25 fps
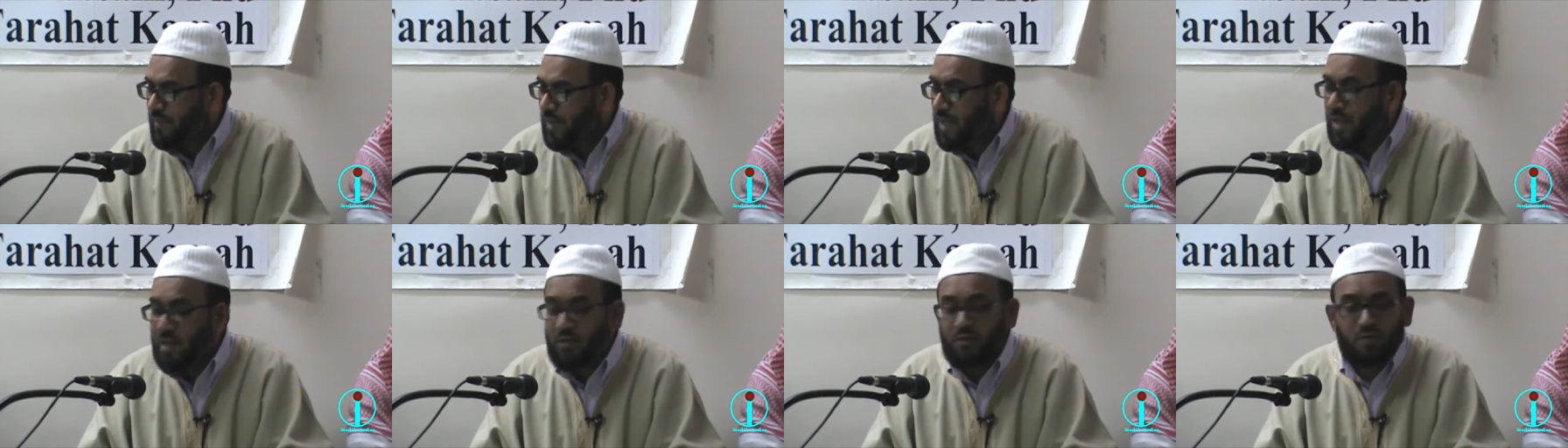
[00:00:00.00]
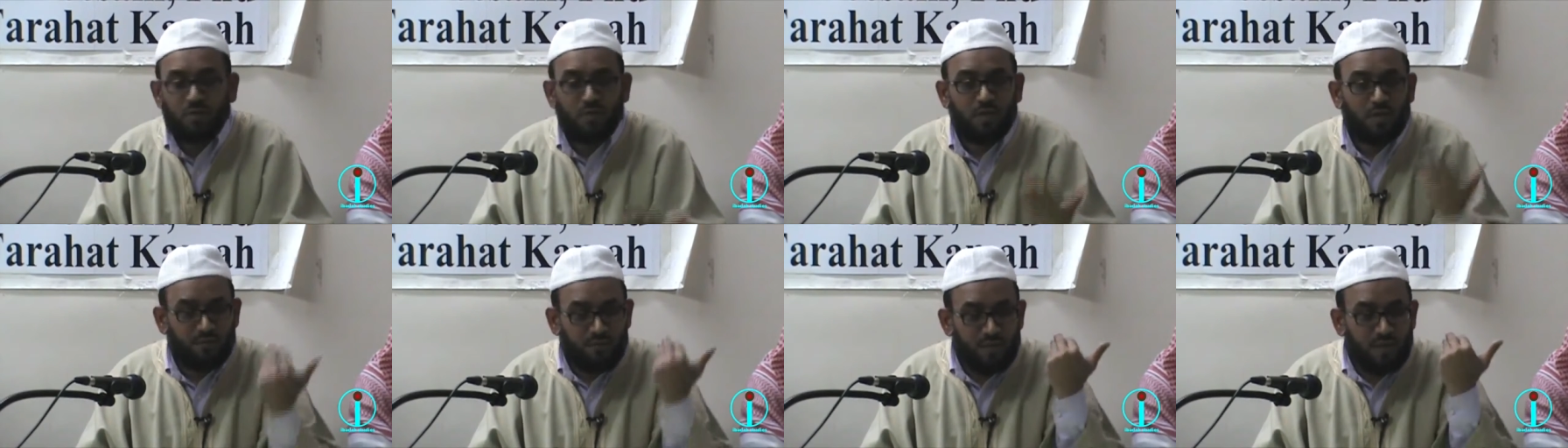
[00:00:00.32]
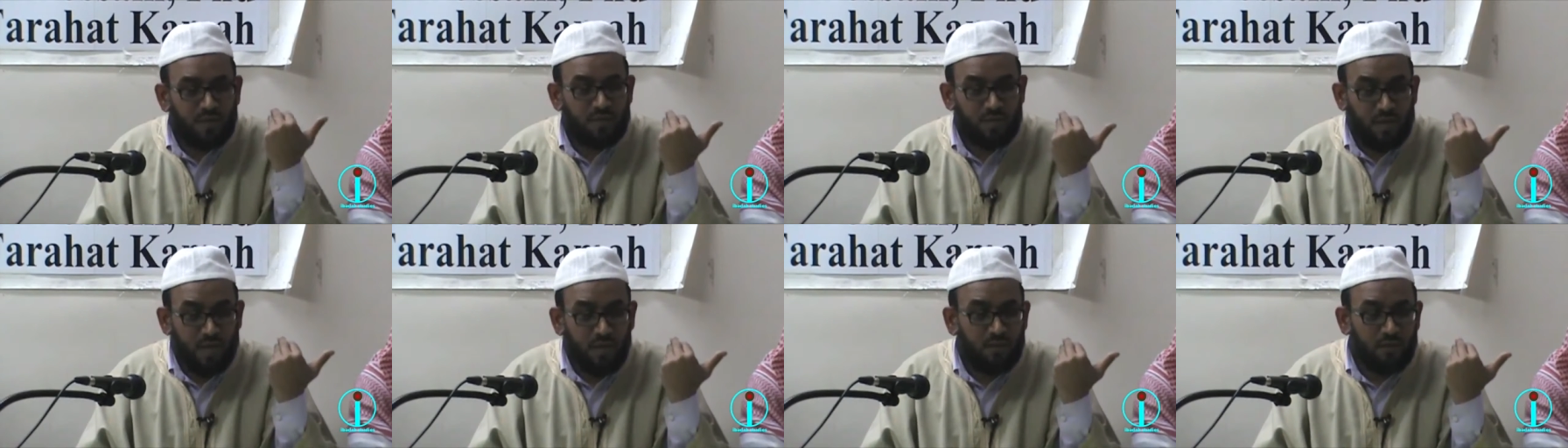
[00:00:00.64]
Unless you live
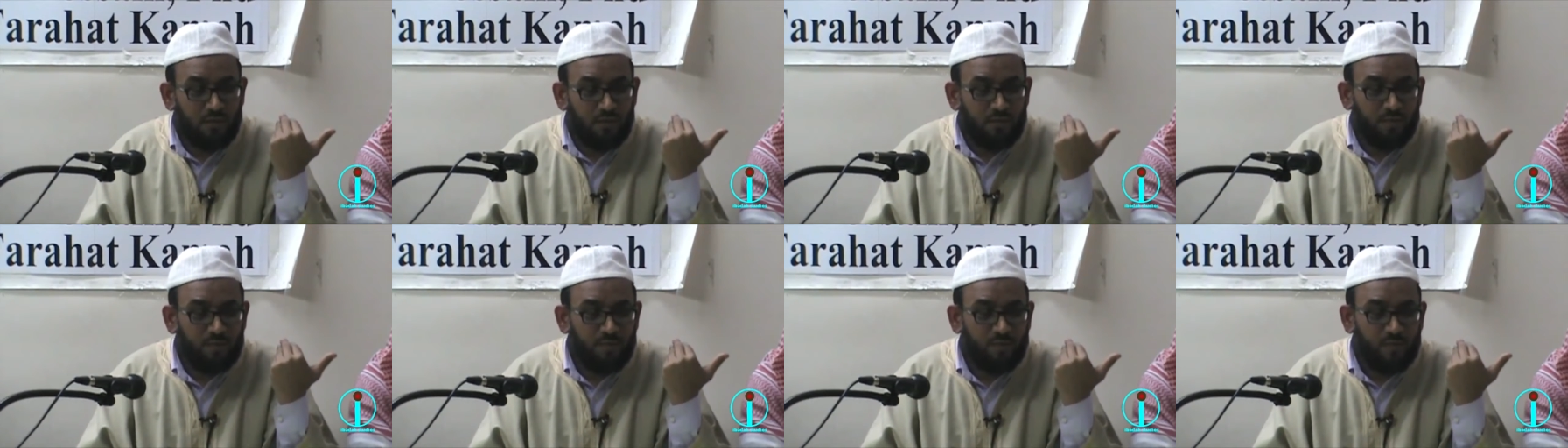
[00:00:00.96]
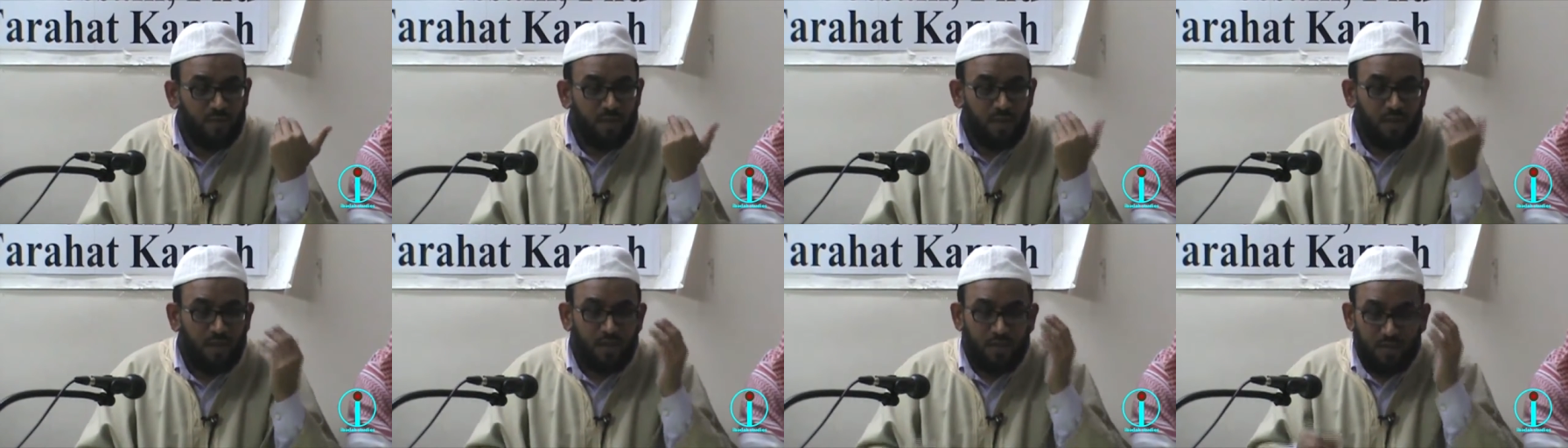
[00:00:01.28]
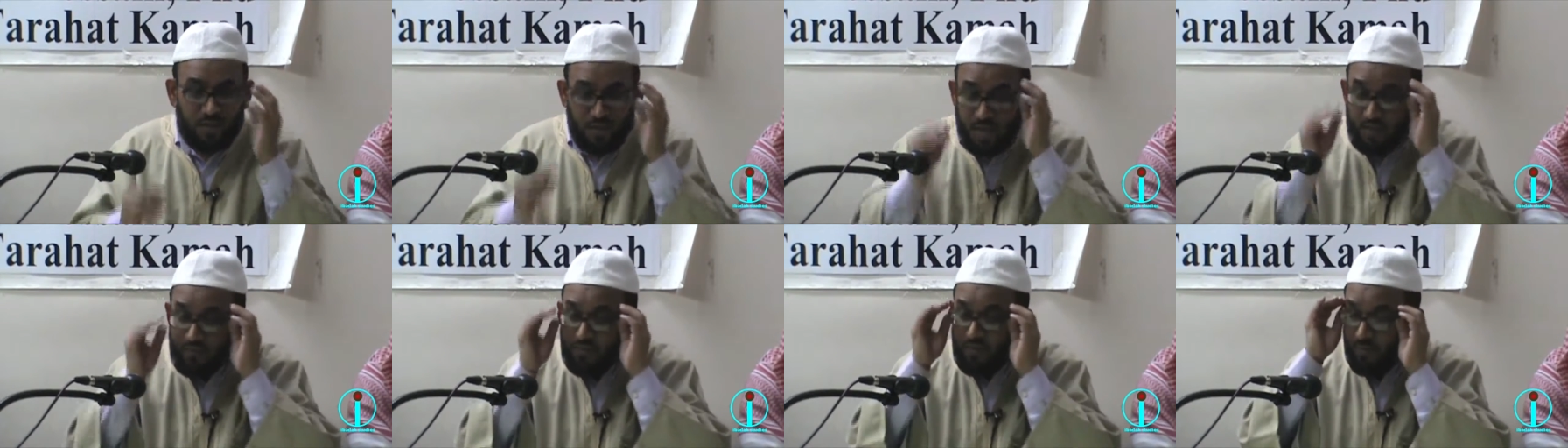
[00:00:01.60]
in the jungle.
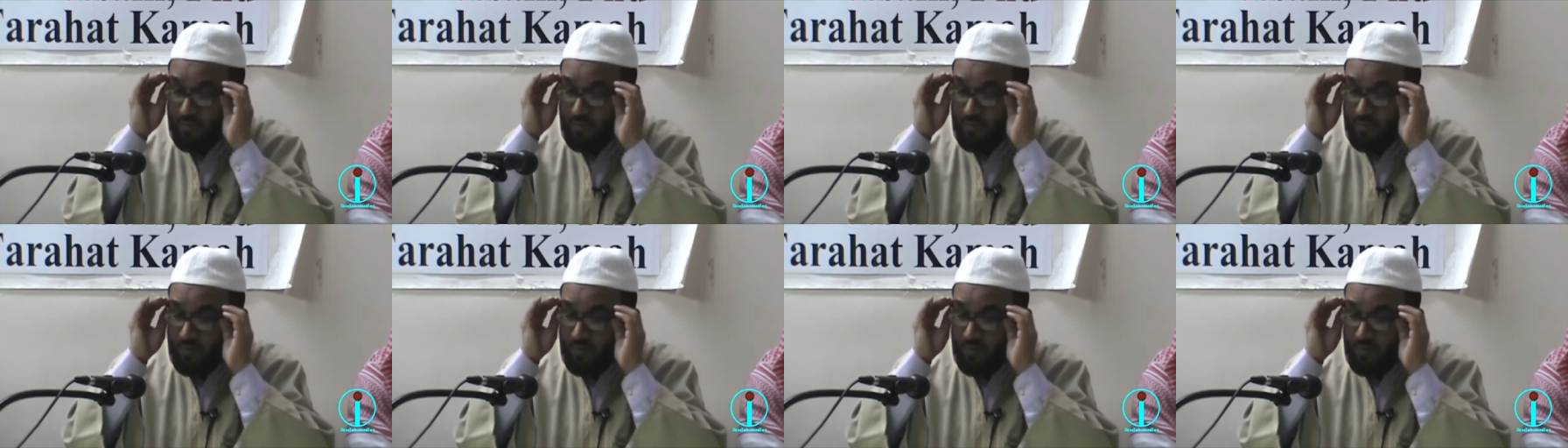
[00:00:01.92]
You